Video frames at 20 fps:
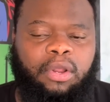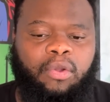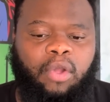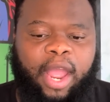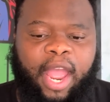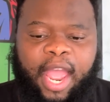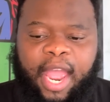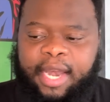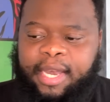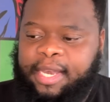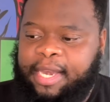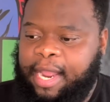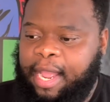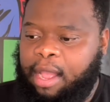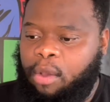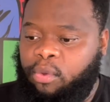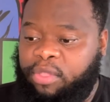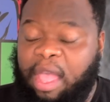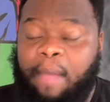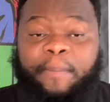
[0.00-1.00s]
And
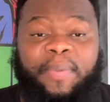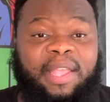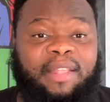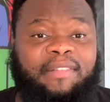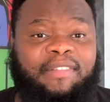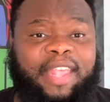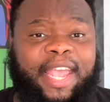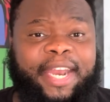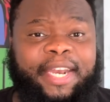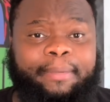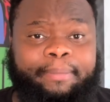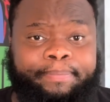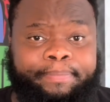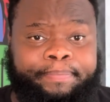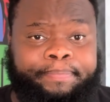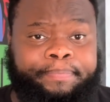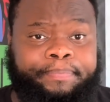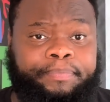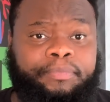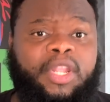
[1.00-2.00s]
with that being said,
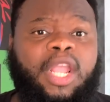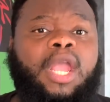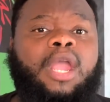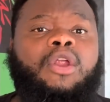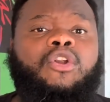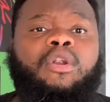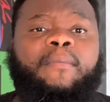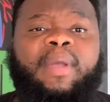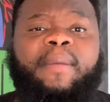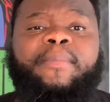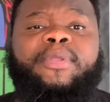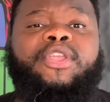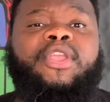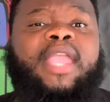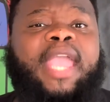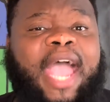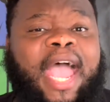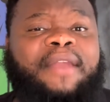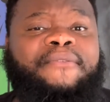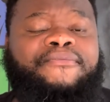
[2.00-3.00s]
remember, you
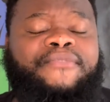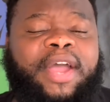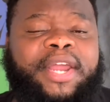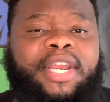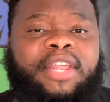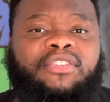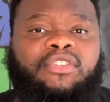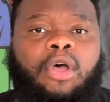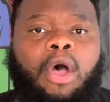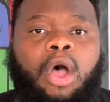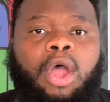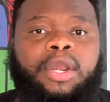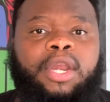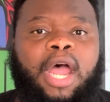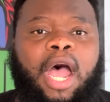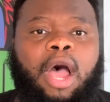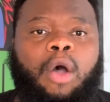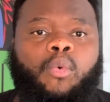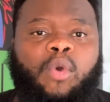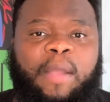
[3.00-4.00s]
can find us on
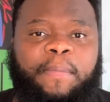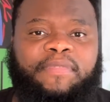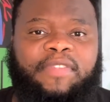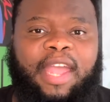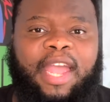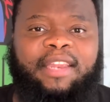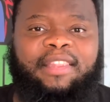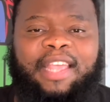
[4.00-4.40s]
our website.